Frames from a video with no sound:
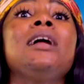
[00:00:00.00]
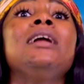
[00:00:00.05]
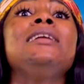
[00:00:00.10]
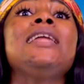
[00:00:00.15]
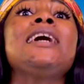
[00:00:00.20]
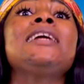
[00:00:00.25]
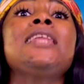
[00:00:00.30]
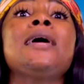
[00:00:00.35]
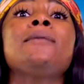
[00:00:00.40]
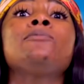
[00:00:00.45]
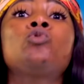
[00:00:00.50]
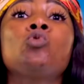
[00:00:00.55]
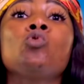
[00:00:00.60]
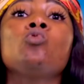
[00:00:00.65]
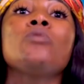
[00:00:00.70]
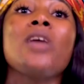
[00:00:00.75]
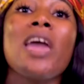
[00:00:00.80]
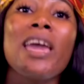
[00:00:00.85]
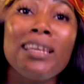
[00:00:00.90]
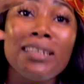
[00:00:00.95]
let them
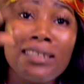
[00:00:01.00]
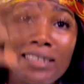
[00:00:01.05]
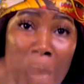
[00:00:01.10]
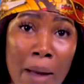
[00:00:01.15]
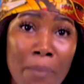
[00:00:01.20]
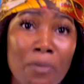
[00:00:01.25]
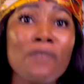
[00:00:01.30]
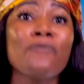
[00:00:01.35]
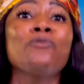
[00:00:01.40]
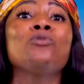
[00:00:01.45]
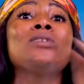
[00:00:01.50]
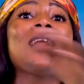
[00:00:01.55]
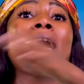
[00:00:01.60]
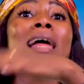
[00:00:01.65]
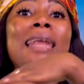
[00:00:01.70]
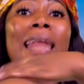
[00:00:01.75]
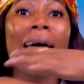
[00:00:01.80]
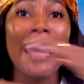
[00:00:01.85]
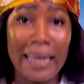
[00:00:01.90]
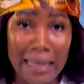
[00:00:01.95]
too wear hijab if you
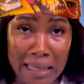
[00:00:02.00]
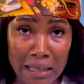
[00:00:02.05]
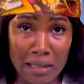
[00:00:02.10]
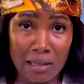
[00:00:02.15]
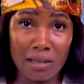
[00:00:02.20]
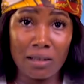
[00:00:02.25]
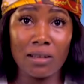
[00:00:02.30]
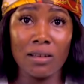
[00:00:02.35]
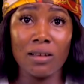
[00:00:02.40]
not like.